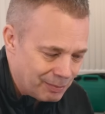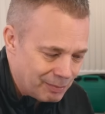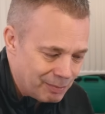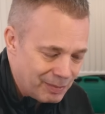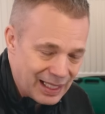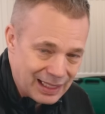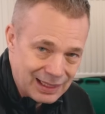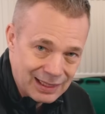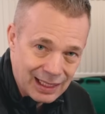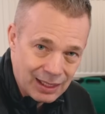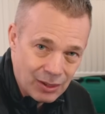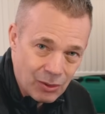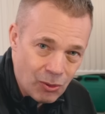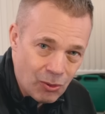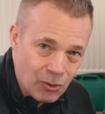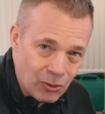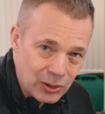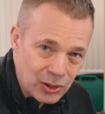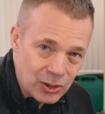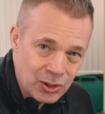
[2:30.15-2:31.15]
makes it
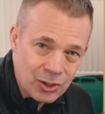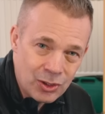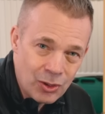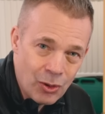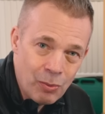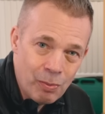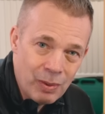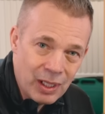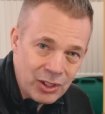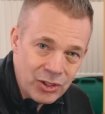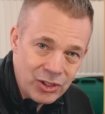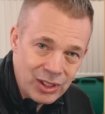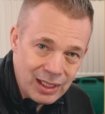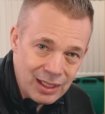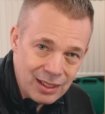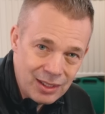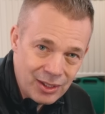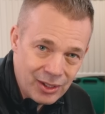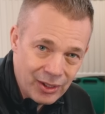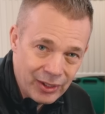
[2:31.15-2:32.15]
all so much
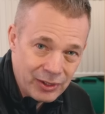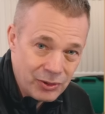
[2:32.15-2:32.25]
easier,